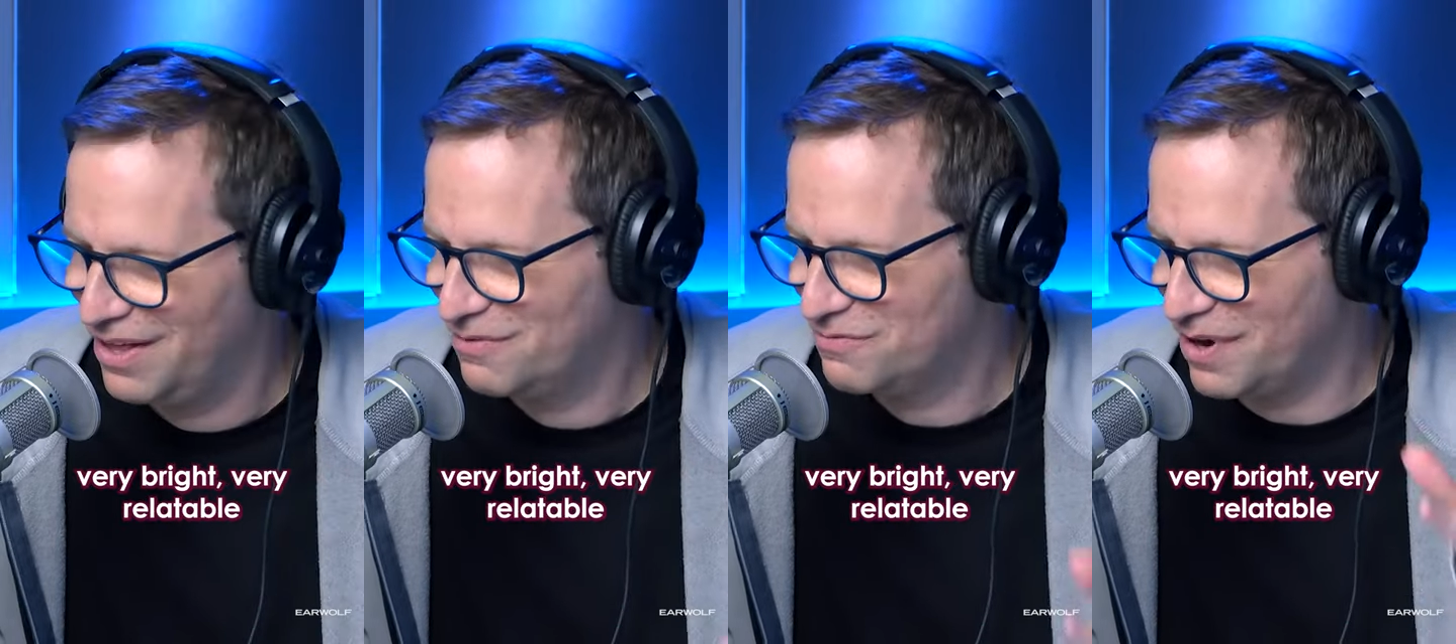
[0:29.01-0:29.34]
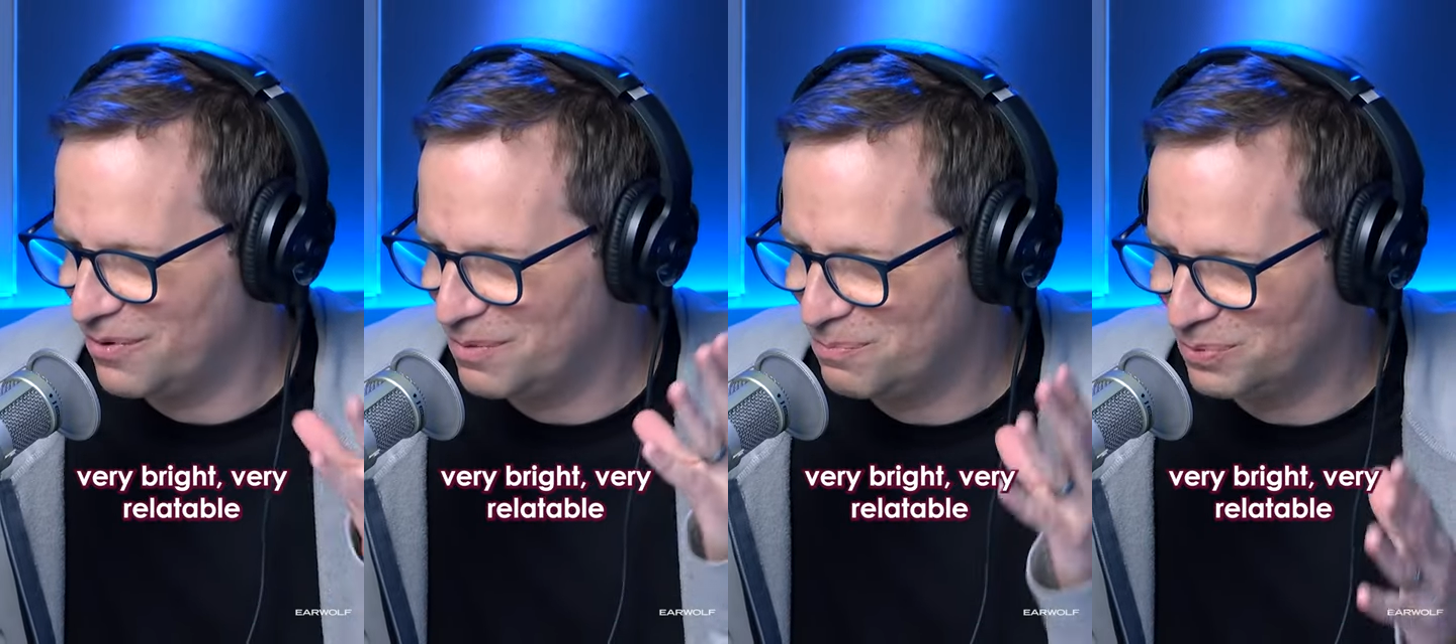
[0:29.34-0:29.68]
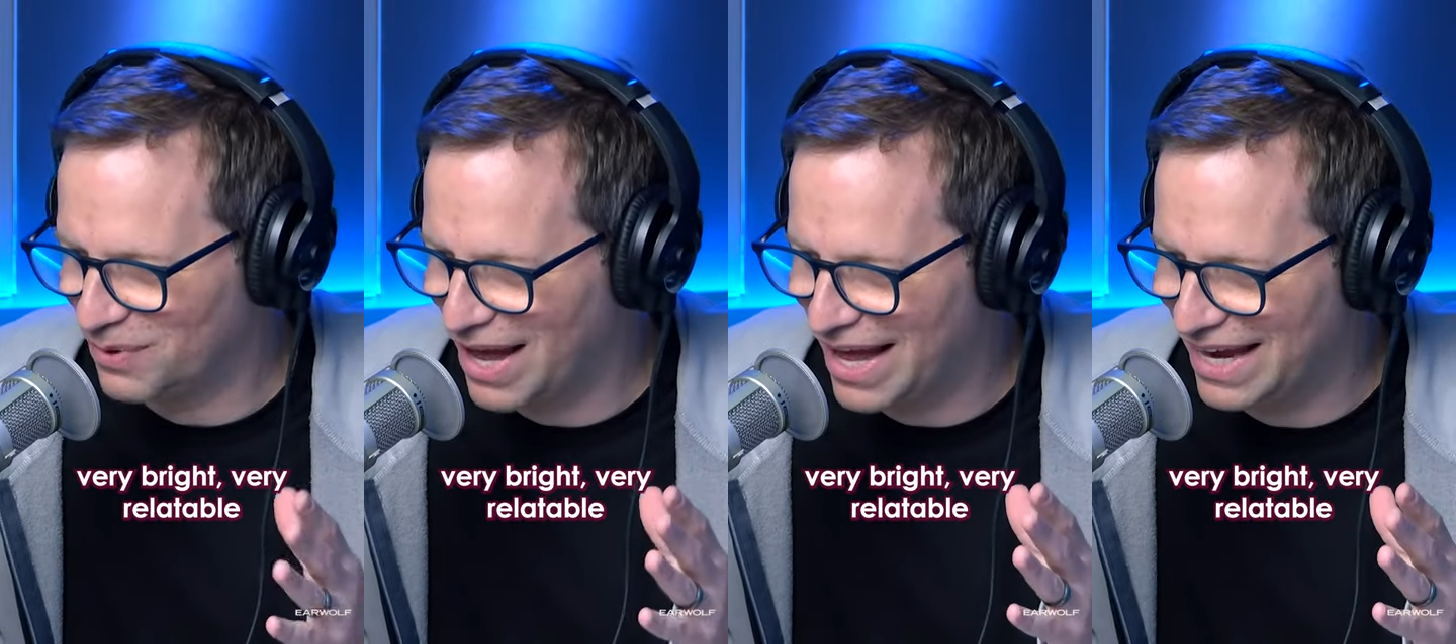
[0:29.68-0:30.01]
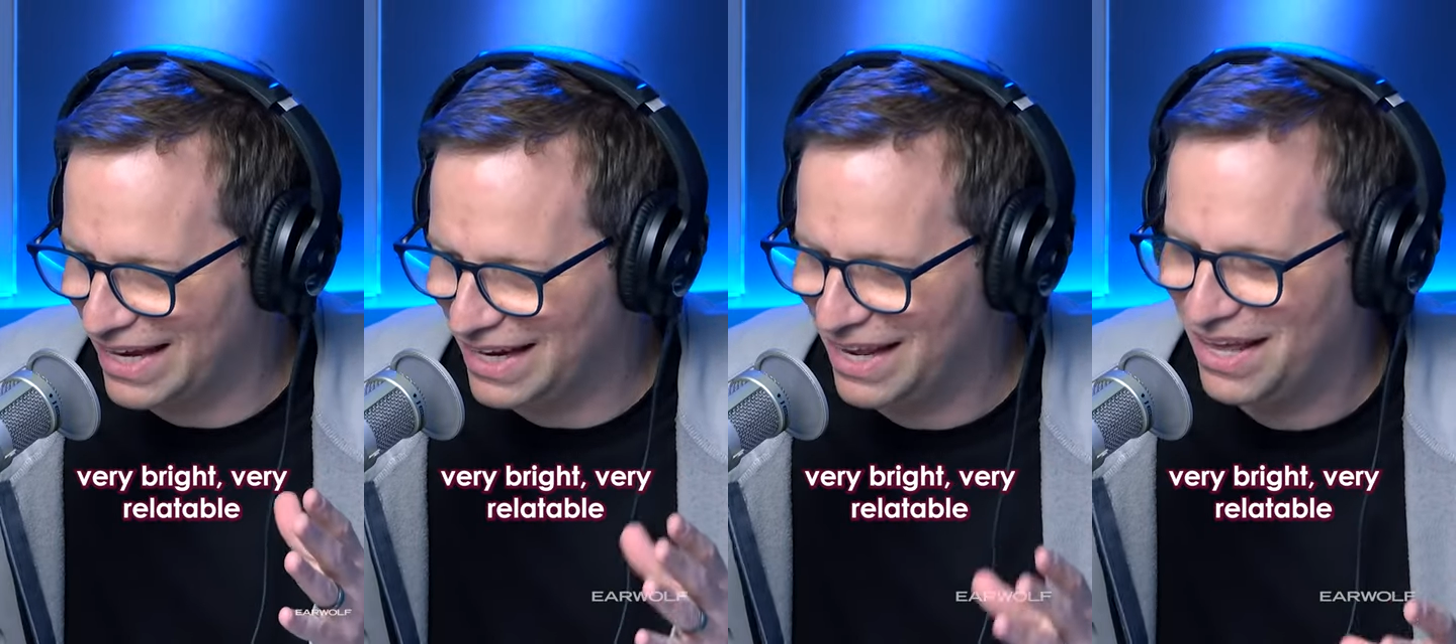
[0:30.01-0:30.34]
Very mm-hmm.
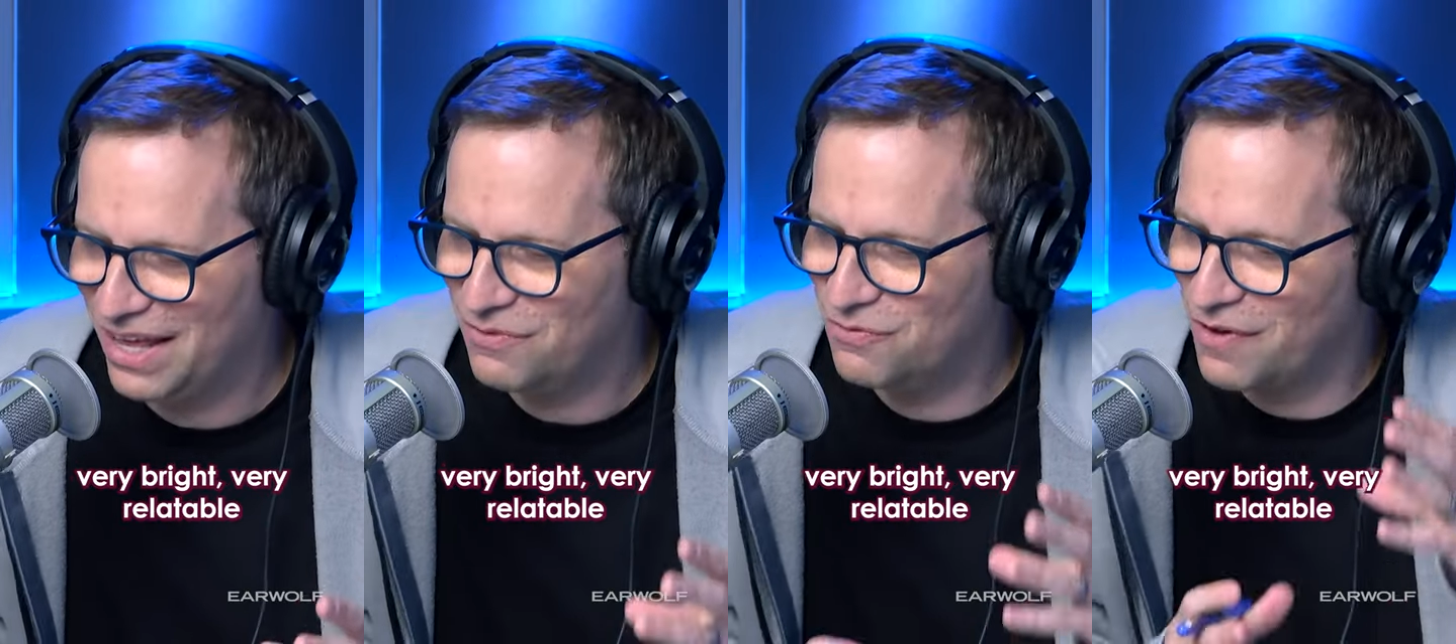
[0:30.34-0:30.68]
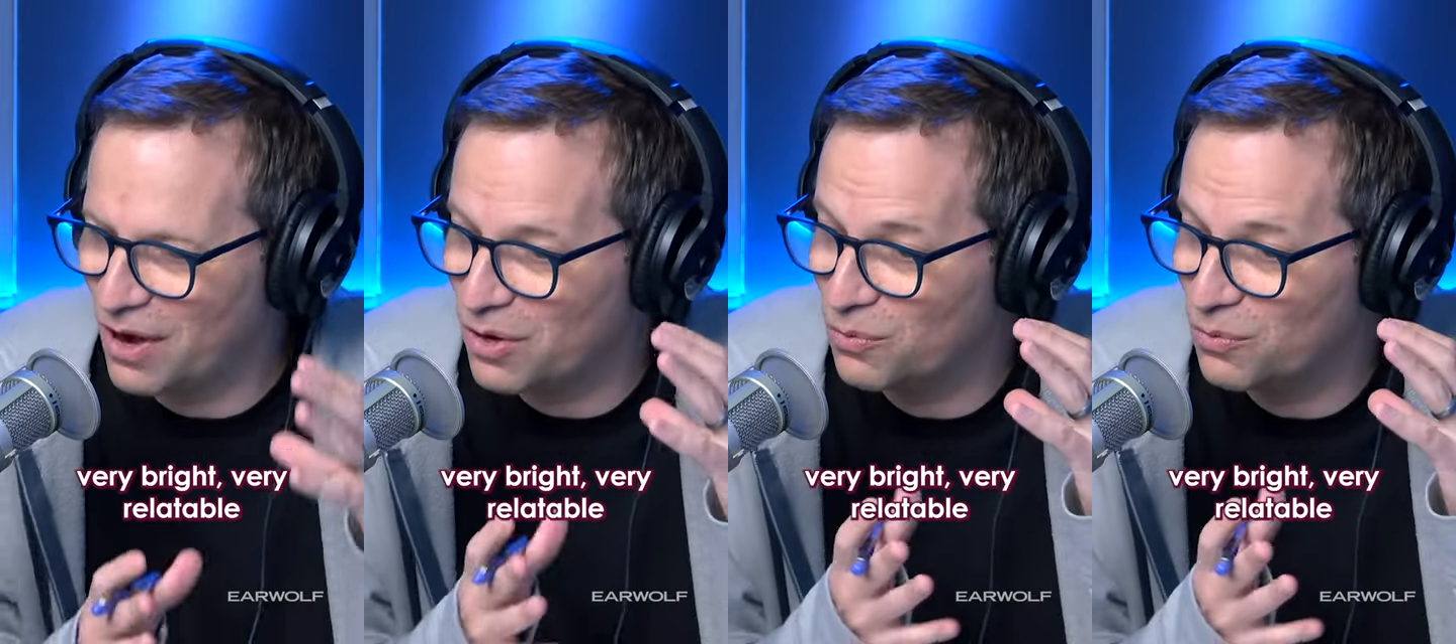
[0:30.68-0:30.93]
bright, very